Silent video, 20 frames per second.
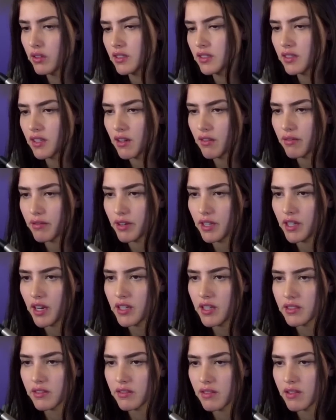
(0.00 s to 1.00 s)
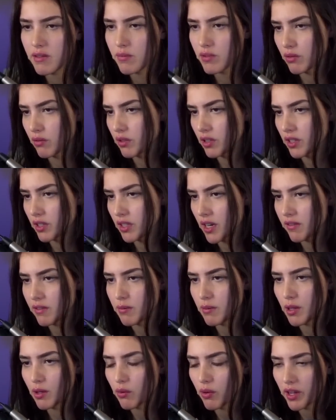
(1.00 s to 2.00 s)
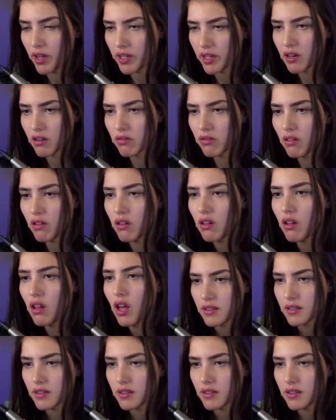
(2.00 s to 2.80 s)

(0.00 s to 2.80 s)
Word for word: It's not very nice of him, so we're going to have to be quite careful.